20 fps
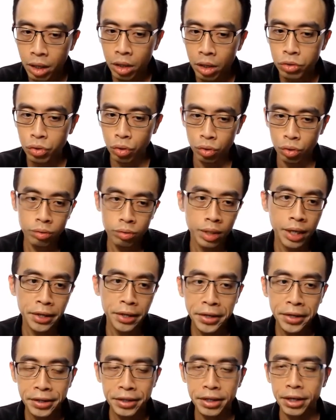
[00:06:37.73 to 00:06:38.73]
So
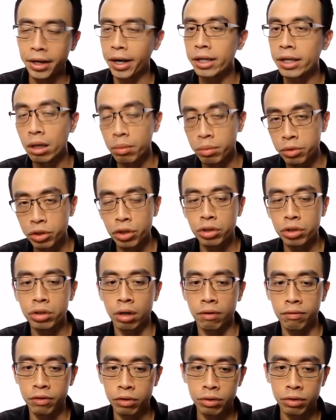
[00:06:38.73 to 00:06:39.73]
the enthalpy change
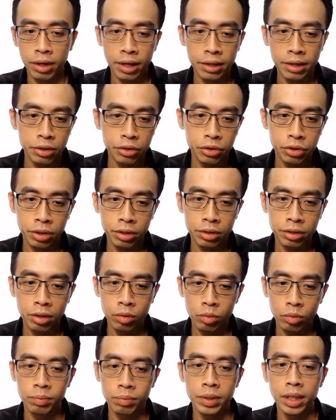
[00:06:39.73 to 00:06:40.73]
of neutralization
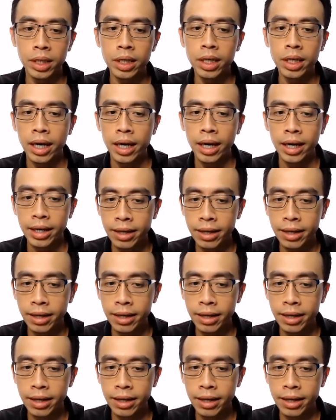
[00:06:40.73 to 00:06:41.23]
will be